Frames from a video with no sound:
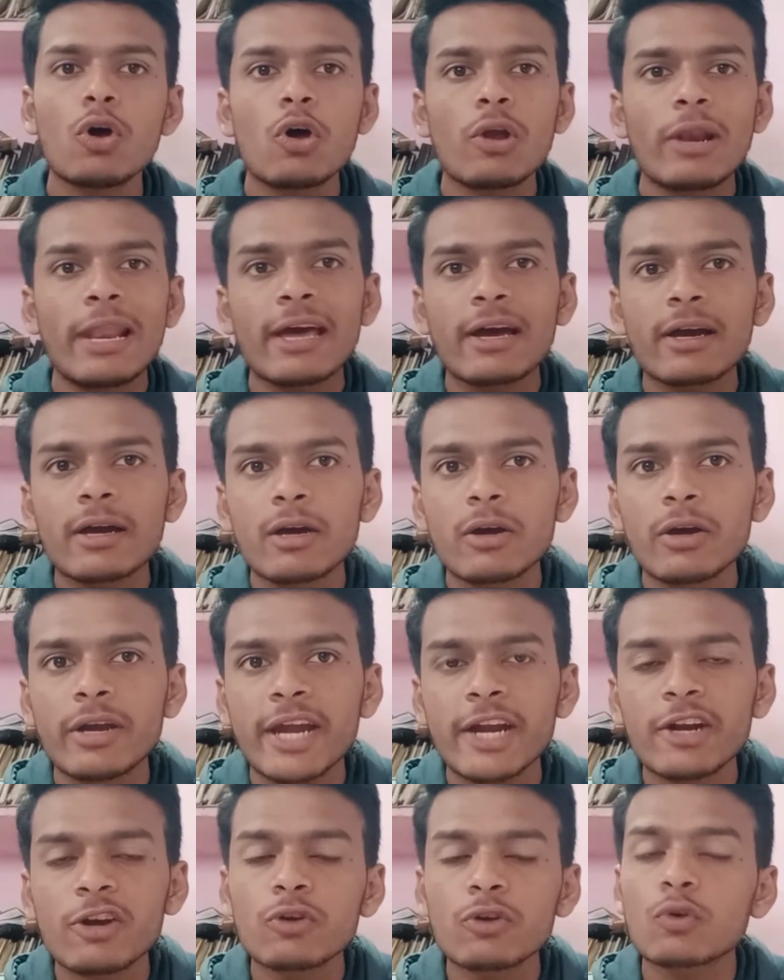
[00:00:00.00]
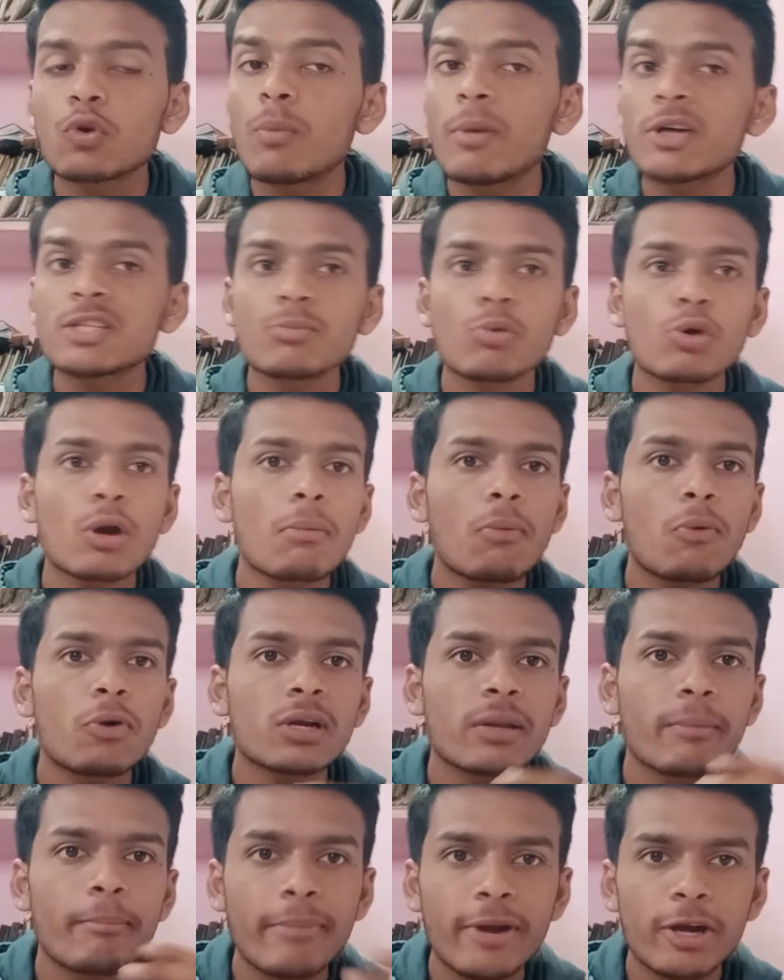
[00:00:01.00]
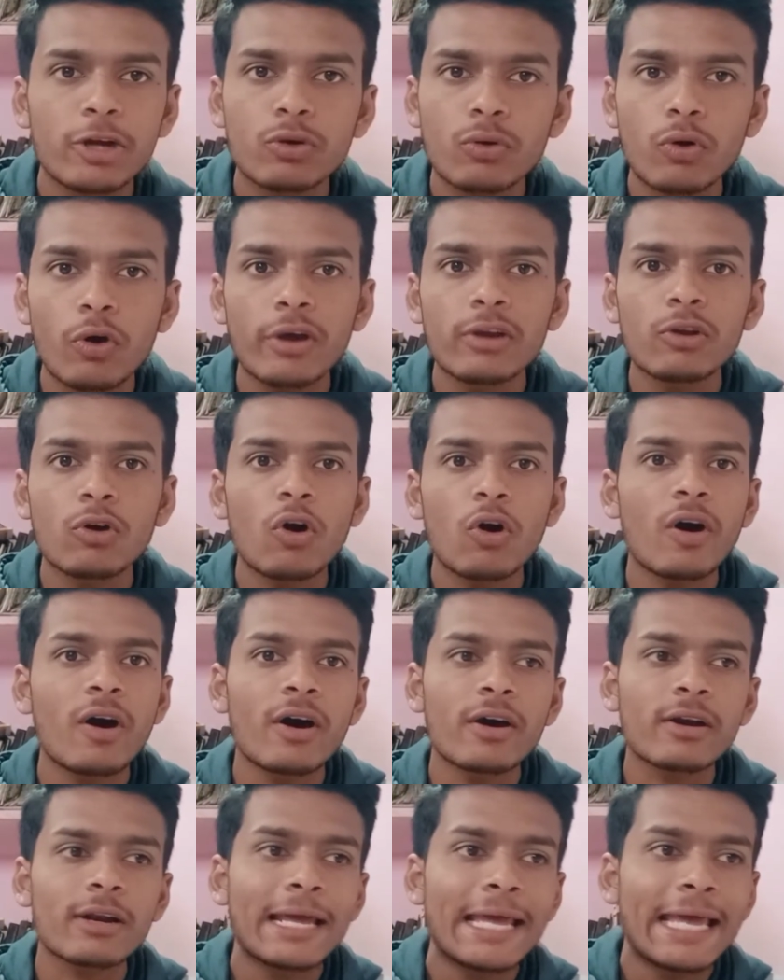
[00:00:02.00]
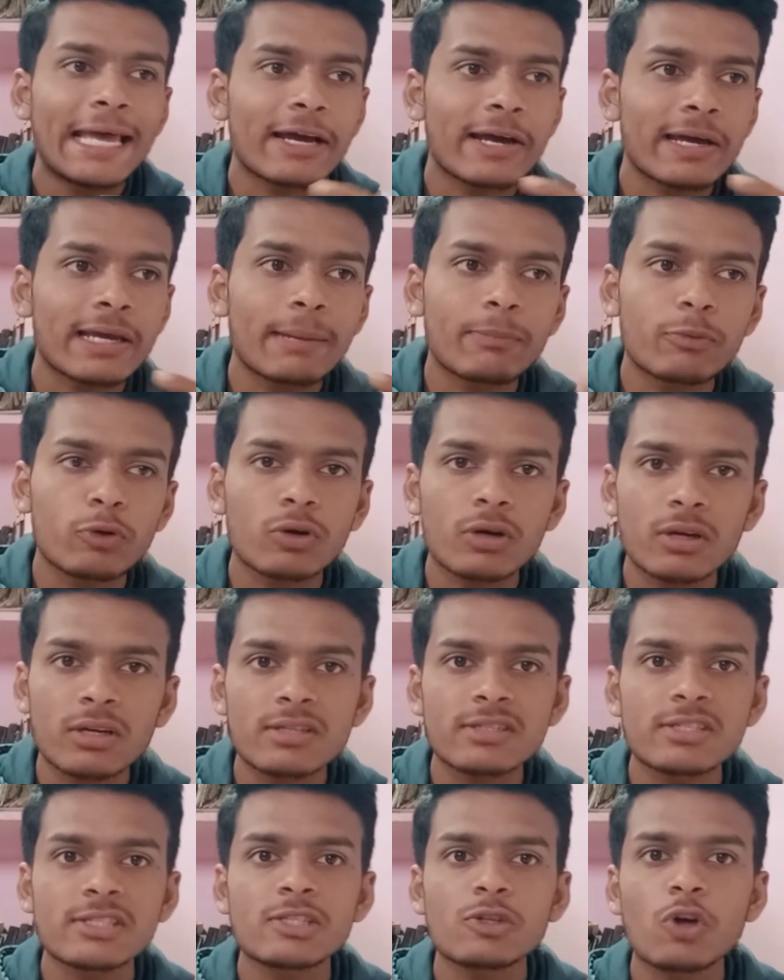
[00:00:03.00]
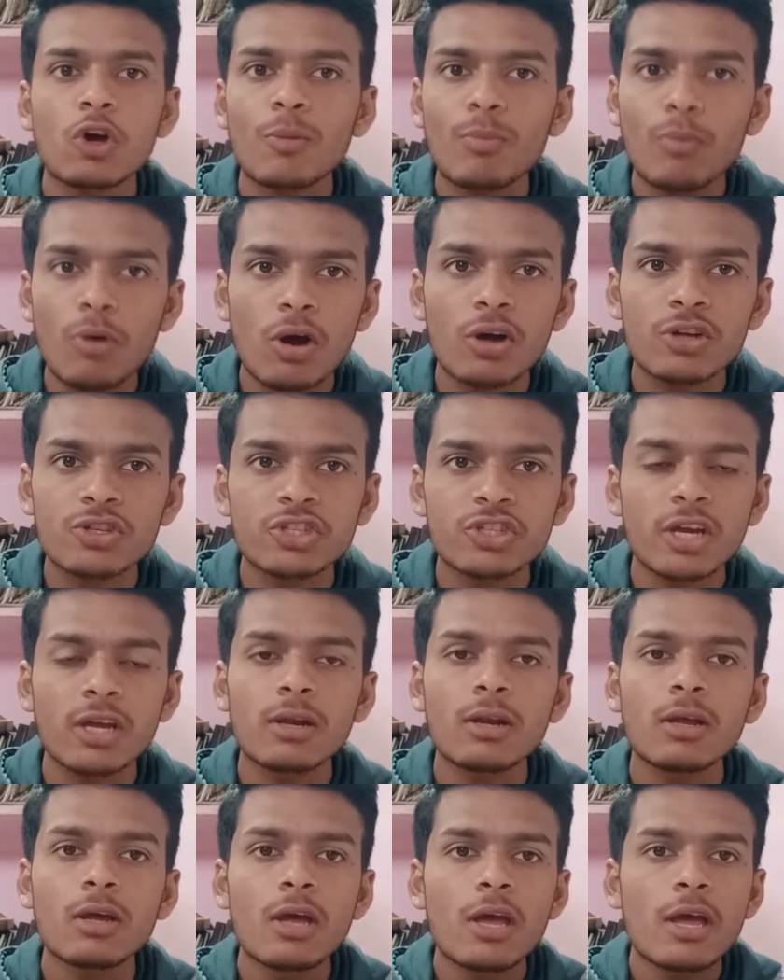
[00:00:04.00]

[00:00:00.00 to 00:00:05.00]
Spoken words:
like getting to know much more about Bitcoin or cryptocurrency or blockchain